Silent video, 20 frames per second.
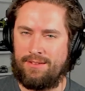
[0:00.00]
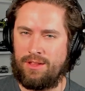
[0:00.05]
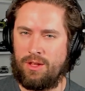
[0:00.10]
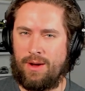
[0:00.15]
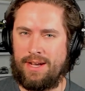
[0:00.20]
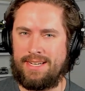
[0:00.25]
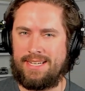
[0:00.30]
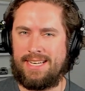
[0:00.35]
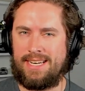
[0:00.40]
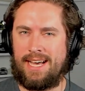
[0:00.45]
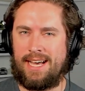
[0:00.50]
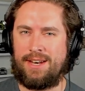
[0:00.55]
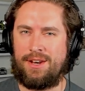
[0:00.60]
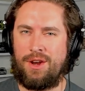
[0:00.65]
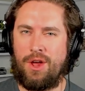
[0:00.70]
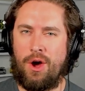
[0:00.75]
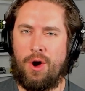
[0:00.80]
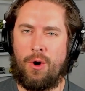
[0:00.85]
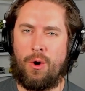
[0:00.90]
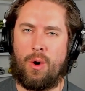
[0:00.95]
though I did not
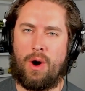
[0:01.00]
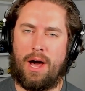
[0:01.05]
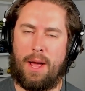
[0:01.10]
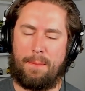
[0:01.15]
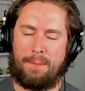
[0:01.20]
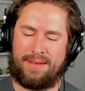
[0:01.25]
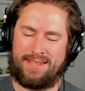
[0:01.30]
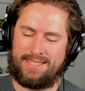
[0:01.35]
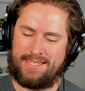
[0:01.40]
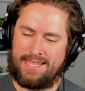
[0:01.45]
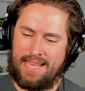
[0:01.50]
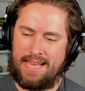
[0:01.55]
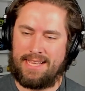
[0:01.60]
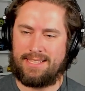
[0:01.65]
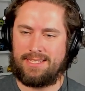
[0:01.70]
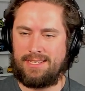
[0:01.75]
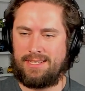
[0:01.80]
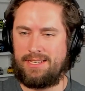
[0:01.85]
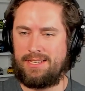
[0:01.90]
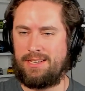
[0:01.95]
know I
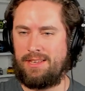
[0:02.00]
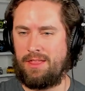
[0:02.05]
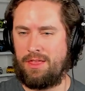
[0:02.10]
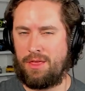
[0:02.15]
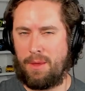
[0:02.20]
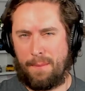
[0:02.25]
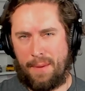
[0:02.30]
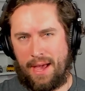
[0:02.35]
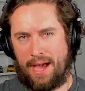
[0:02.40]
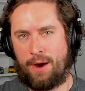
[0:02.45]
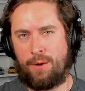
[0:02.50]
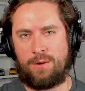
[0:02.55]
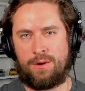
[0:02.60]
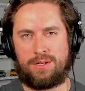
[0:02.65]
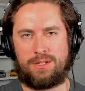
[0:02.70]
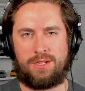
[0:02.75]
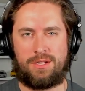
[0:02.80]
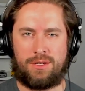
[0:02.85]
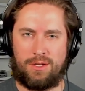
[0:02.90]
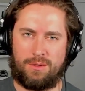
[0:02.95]
possessed the power
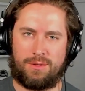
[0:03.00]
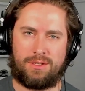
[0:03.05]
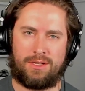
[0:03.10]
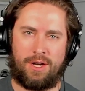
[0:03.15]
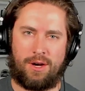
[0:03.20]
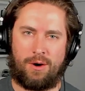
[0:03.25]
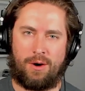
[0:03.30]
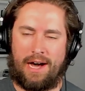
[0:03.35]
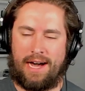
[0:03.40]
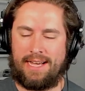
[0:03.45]
to do so.